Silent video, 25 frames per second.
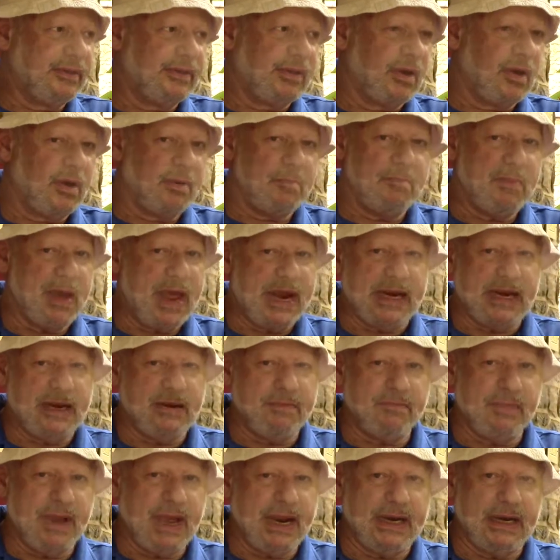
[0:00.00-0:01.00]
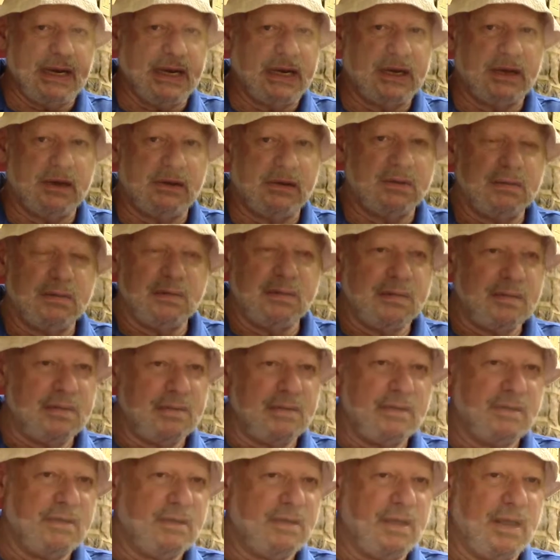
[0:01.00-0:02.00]
are many, many
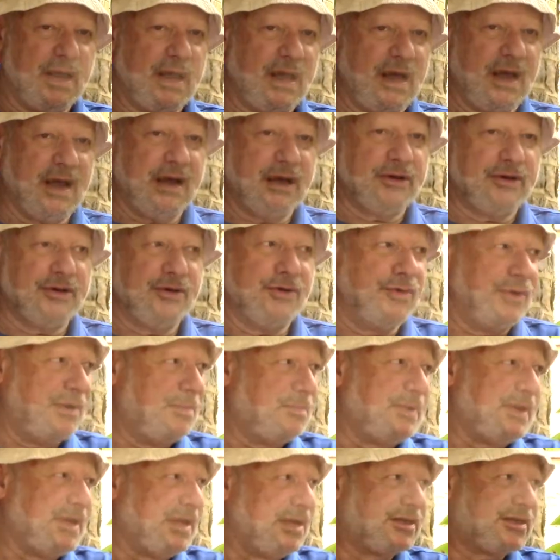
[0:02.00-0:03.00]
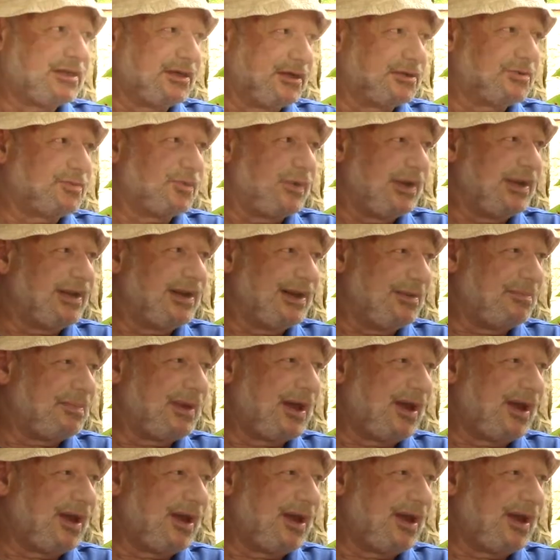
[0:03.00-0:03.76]
good pieces written about